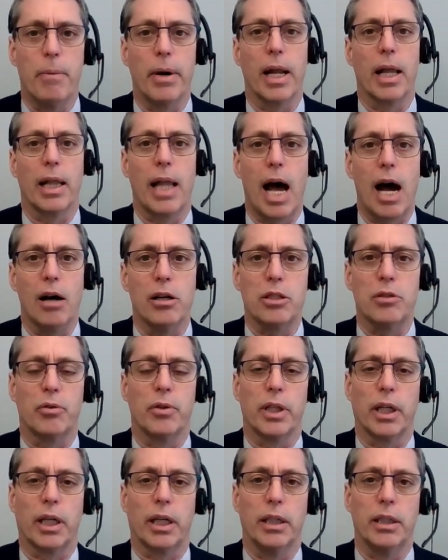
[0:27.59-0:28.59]
but allows
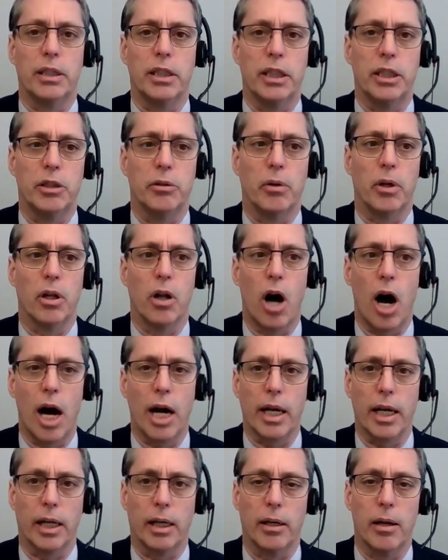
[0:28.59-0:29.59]
for the continued
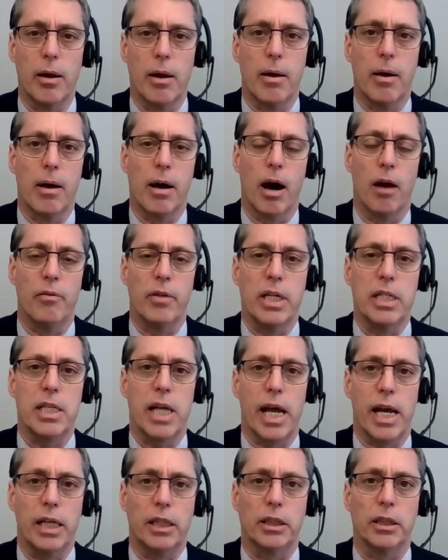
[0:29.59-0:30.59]
logging of
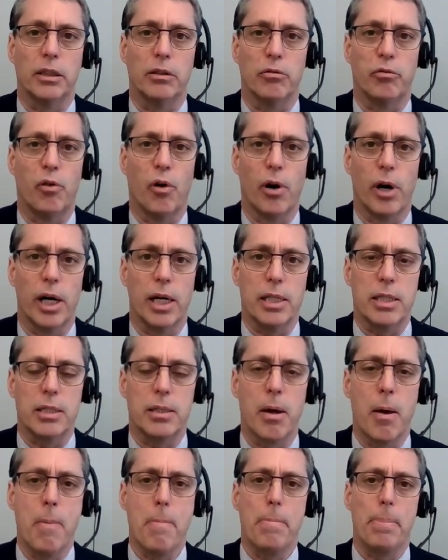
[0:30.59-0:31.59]
these ancient
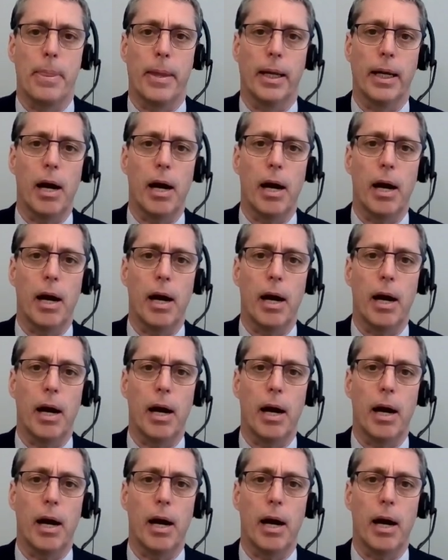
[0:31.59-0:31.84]
forests.